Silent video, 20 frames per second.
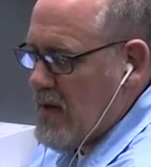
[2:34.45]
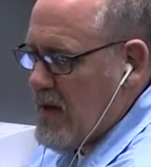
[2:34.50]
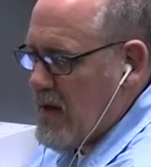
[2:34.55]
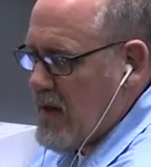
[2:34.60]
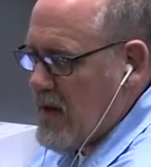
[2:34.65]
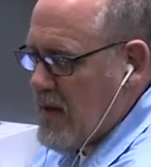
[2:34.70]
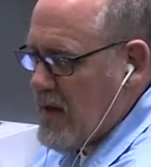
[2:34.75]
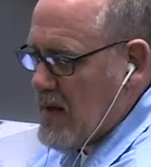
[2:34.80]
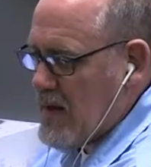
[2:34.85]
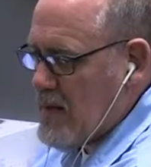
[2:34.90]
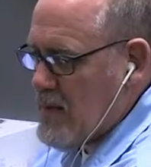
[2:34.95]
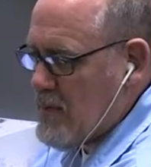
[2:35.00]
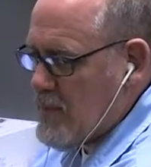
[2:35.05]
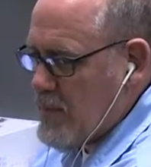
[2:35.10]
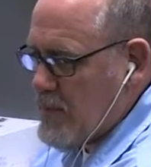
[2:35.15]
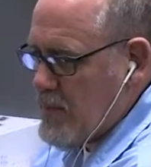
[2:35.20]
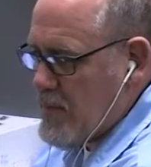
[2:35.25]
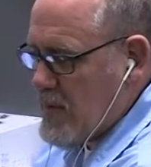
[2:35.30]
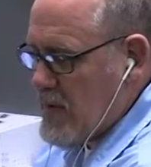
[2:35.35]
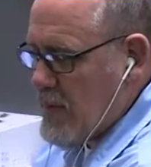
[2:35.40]
and
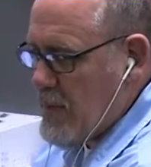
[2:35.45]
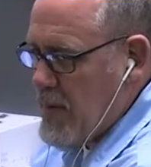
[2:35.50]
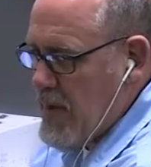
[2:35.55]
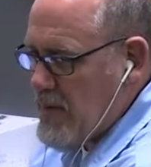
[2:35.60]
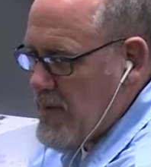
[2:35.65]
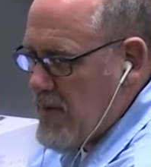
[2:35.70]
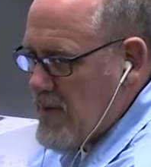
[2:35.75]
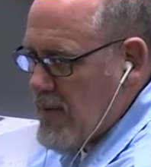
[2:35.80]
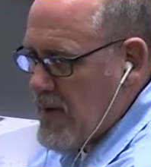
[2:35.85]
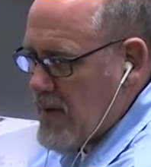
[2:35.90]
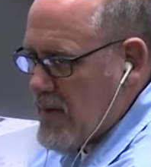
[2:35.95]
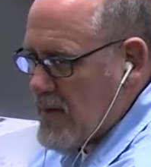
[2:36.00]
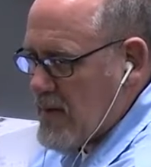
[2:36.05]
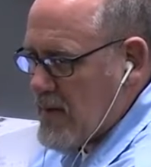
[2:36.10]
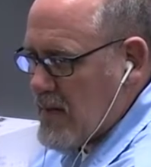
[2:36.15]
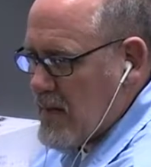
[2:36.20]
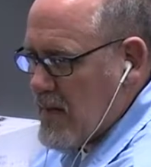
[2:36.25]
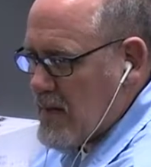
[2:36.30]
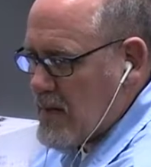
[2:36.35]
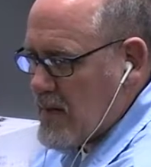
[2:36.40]
maybe being a
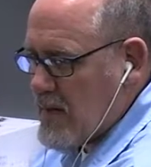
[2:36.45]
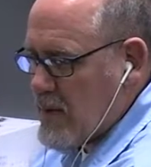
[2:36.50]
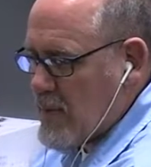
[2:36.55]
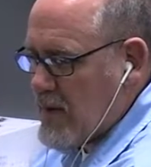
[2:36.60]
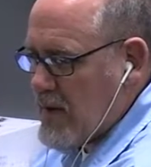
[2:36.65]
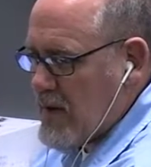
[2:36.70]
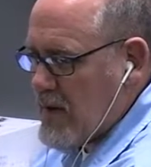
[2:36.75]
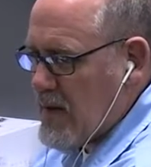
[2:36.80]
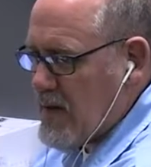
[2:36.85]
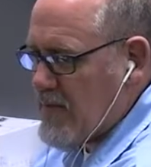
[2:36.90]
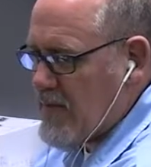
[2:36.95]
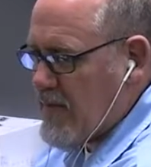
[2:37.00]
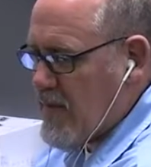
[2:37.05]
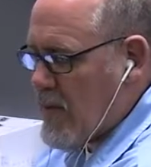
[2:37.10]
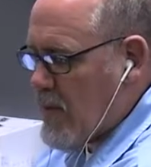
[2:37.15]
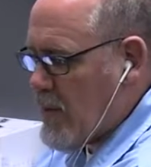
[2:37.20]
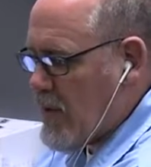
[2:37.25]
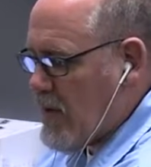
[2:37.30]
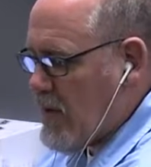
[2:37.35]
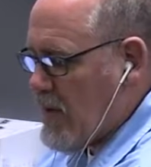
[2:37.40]
little bit
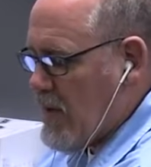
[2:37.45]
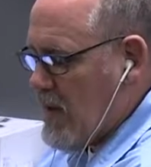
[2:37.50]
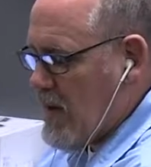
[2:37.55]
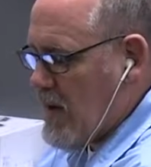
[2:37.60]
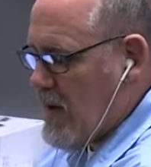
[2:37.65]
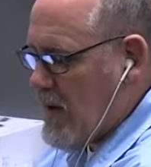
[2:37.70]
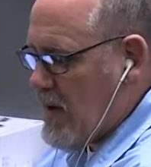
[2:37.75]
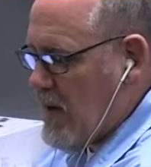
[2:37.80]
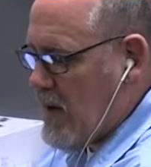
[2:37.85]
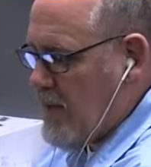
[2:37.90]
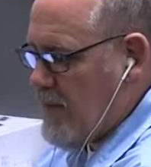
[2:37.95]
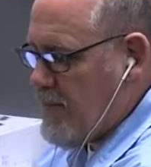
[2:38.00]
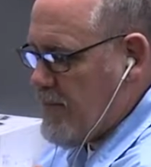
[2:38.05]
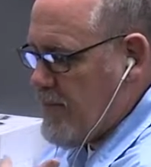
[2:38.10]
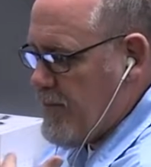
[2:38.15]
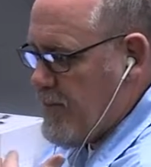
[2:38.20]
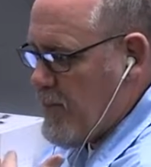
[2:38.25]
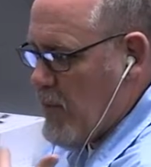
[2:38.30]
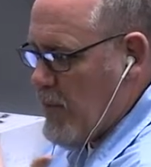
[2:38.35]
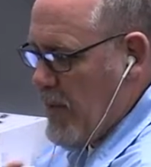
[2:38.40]
informal.
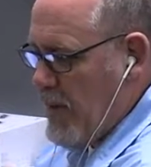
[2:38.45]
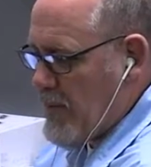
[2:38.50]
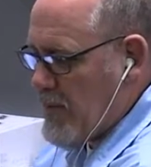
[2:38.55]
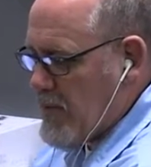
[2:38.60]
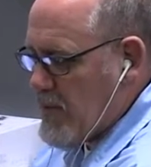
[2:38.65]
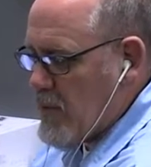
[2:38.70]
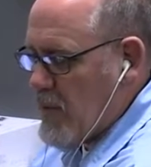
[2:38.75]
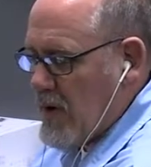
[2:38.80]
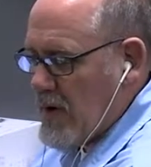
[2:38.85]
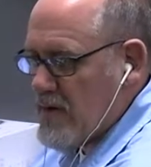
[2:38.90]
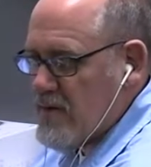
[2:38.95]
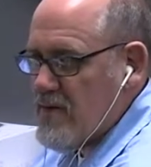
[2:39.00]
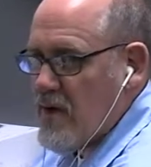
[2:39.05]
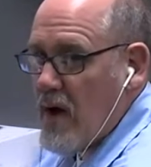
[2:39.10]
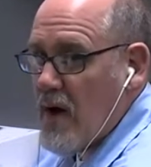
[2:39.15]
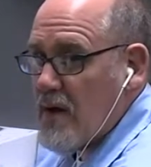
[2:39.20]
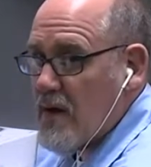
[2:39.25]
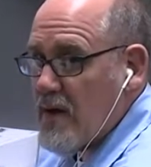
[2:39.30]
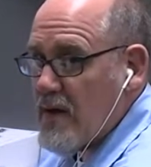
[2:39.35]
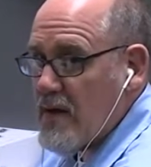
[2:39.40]
Remember, you want to
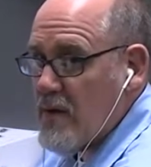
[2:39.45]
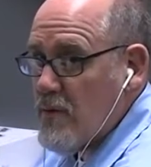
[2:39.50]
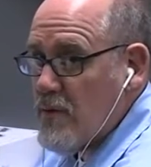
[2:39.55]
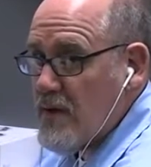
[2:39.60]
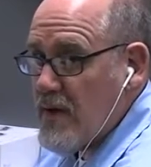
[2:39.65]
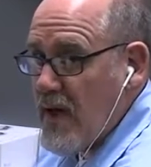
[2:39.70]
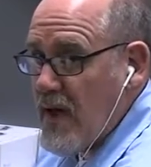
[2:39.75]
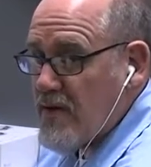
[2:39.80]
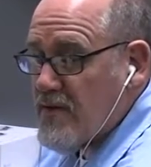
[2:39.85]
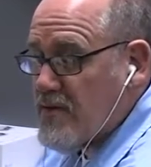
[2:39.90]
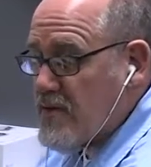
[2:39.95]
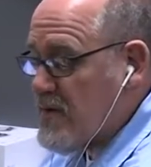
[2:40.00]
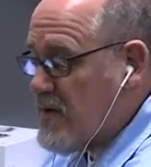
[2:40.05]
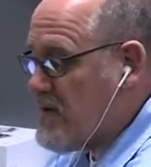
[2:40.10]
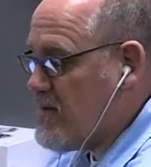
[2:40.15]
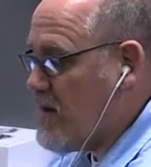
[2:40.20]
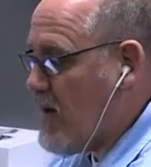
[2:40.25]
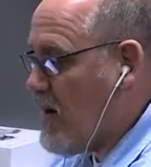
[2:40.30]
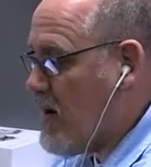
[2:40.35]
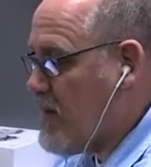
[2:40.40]
talk like you would
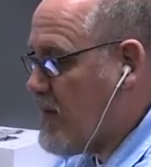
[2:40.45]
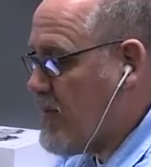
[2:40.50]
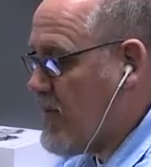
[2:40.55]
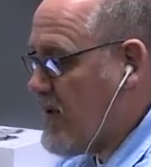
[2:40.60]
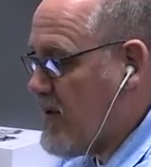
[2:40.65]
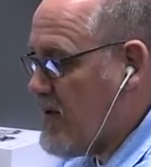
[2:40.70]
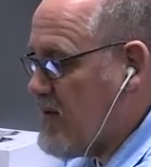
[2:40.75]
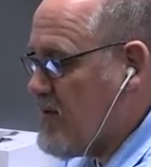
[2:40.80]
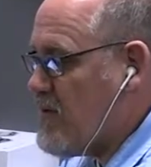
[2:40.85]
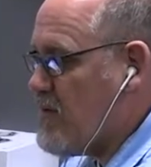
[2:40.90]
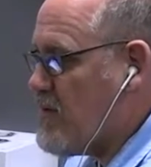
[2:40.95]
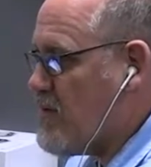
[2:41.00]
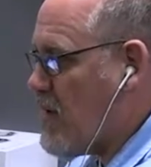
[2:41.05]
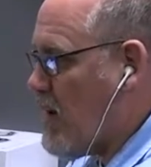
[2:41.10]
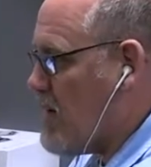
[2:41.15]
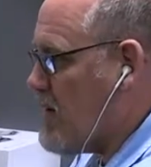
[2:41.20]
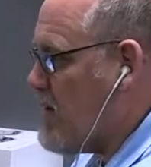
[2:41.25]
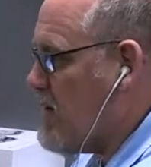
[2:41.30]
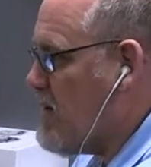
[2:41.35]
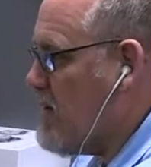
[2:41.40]
naturally talk because you're
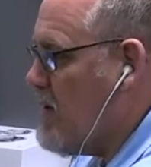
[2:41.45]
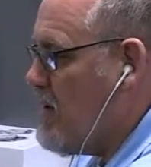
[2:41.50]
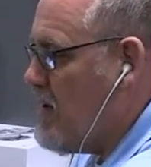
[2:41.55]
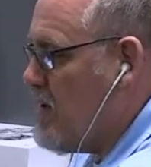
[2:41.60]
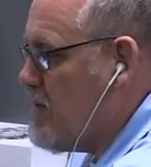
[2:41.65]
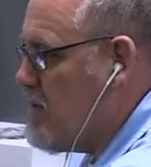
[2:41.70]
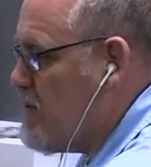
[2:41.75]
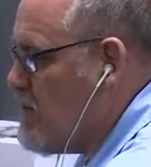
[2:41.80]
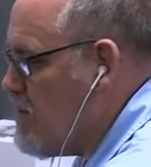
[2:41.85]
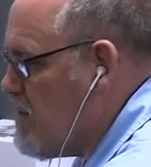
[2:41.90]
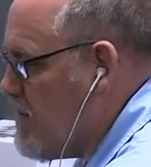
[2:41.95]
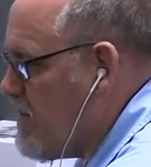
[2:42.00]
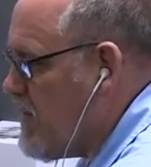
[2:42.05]
talking to the